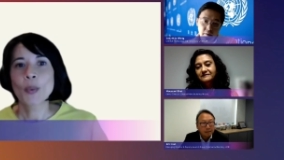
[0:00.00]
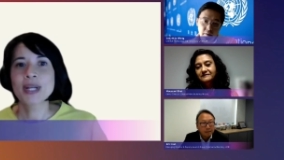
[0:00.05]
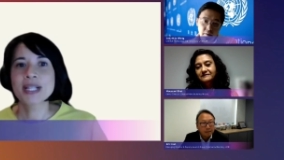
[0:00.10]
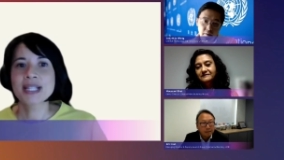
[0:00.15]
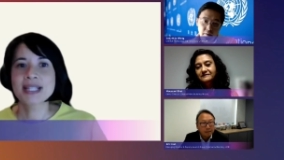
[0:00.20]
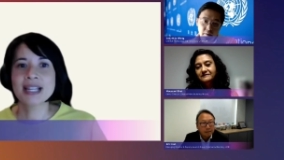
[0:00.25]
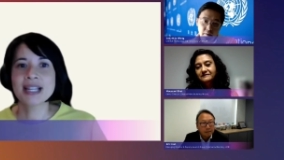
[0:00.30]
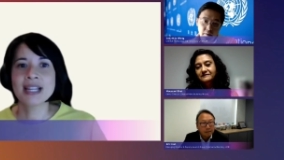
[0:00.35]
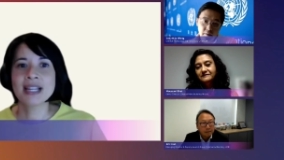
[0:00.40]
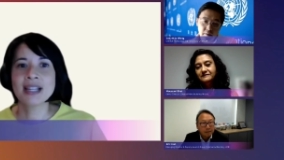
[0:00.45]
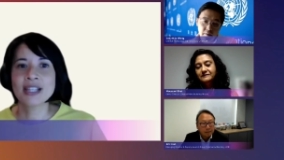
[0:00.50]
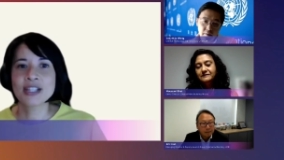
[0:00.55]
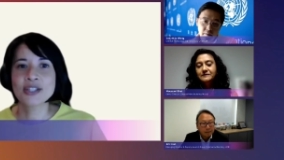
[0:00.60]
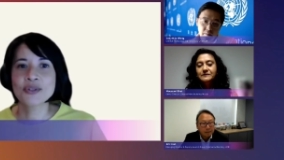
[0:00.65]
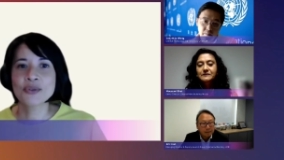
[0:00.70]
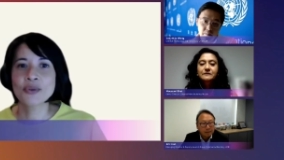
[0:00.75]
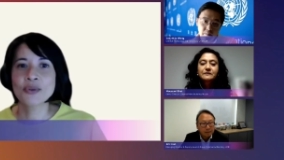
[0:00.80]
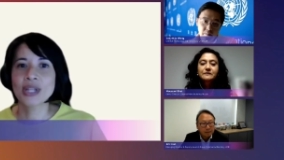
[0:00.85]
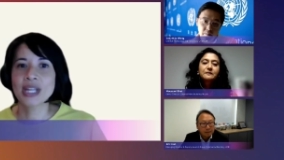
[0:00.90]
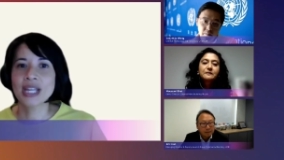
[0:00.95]
We're seeing
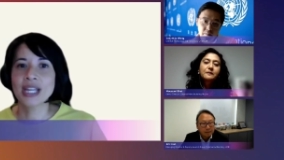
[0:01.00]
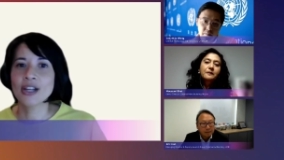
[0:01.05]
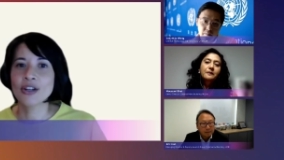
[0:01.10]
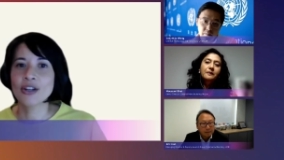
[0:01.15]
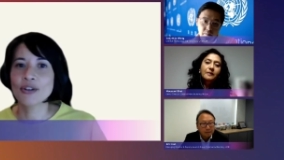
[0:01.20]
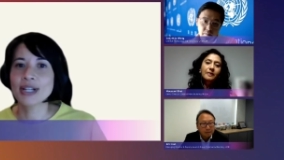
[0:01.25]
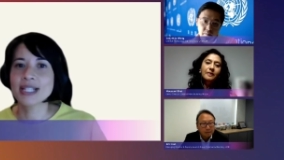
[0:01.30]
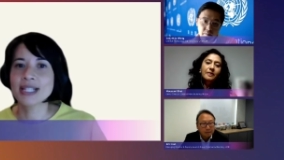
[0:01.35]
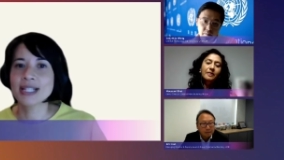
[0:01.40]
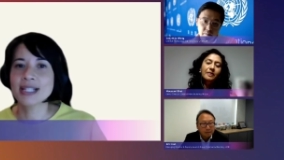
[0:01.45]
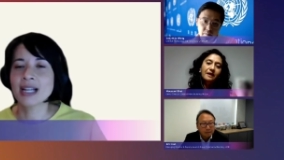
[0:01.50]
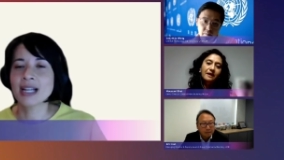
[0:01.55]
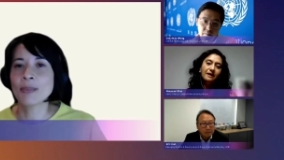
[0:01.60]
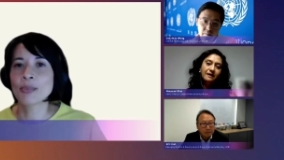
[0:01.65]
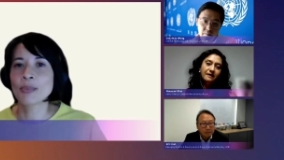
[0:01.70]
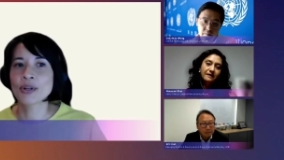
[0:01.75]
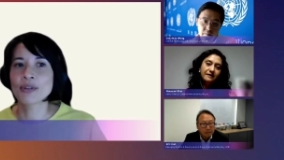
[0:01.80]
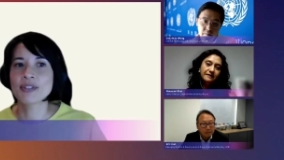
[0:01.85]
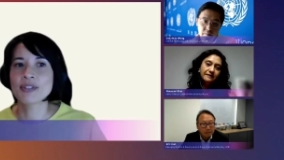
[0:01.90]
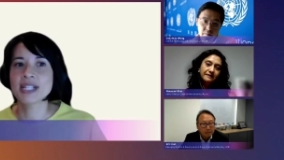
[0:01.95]
this through the increasing
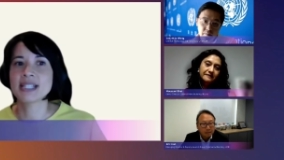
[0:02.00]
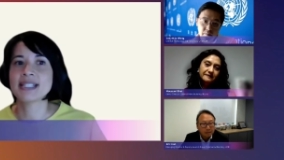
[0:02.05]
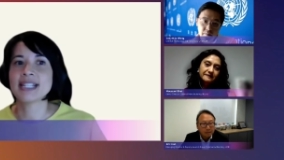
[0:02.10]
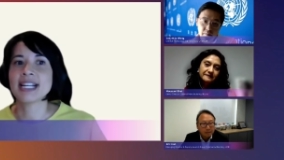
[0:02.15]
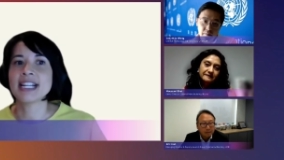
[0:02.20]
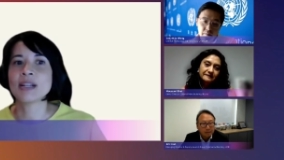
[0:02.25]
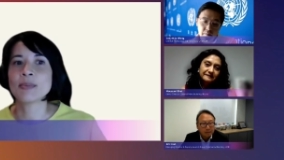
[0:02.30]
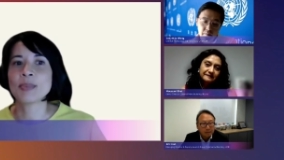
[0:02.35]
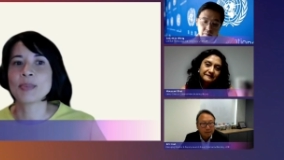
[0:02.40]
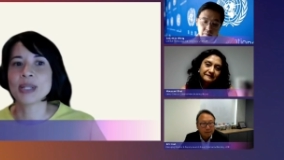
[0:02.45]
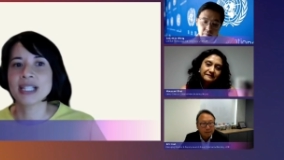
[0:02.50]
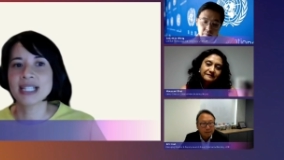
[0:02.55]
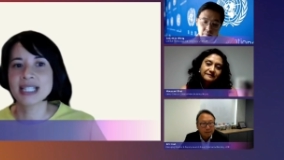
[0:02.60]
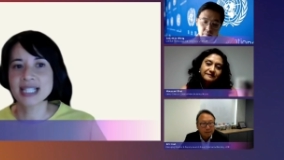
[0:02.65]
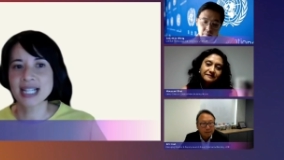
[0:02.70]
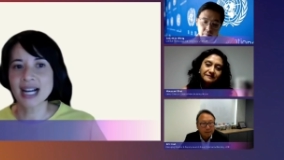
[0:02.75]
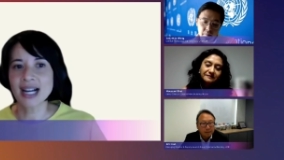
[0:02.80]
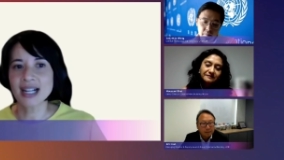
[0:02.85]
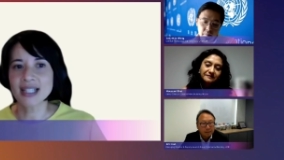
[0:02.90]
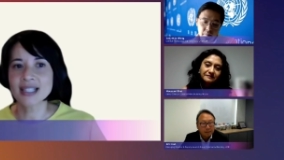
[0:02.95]
number of
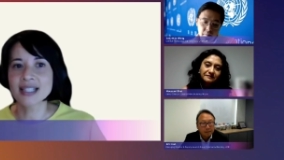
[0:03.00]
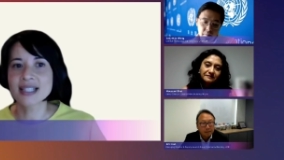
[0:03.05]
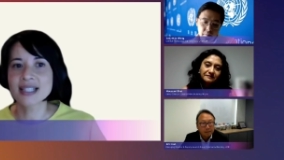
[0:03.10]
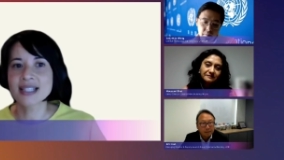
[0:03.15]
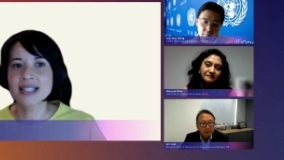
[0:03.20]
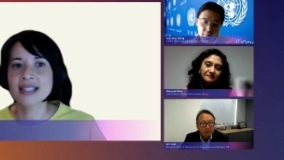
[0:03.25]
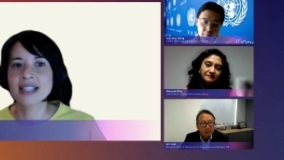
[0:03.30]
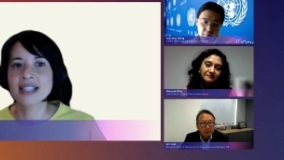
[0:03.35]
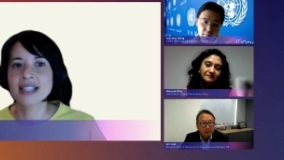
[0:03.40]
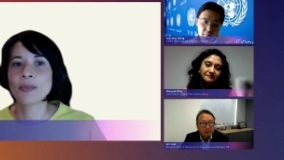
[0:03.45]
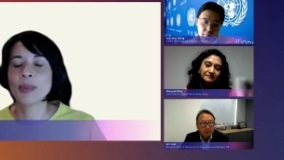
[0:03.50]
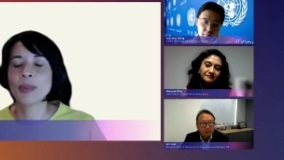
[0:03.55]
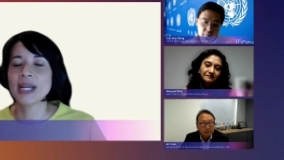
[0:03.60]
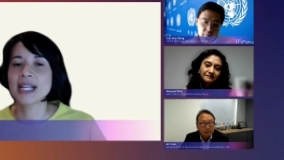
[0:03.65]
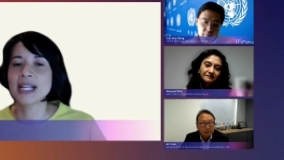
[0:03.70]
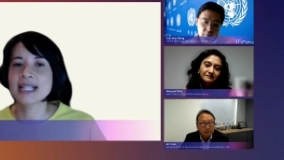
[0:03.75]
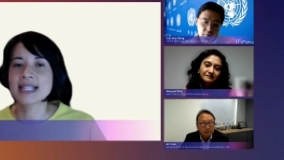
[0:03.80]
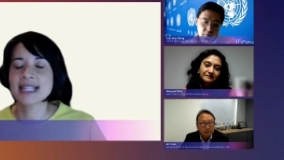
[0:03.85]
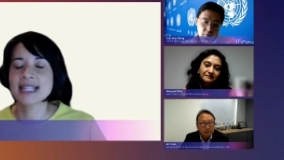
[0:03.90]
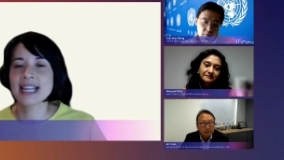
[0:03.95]
sustainability targets that are
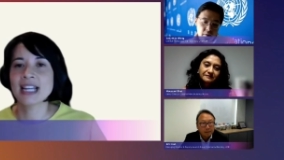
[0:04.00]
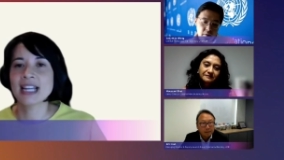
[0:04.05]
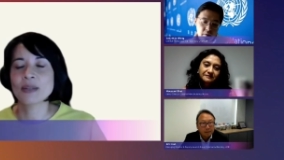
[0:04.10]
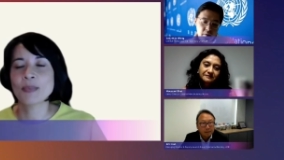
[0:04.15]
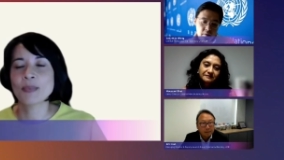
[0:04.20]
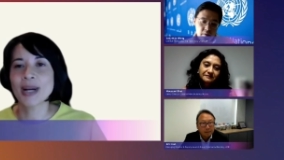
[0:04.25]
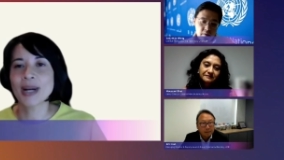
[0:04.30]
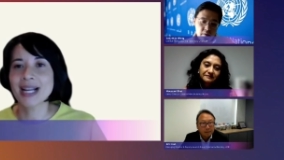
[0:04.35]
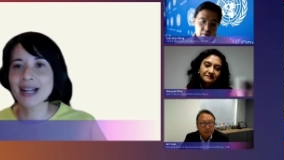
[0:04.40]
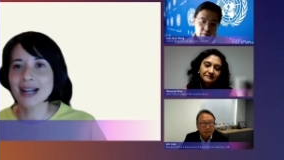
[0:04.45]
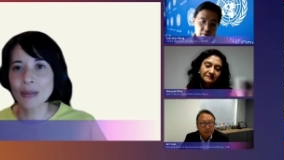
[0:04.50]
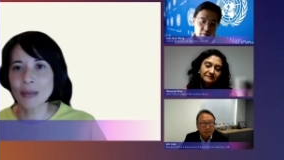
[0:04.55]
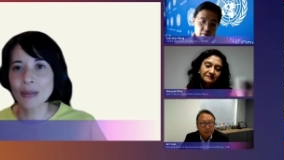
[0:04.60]
being set by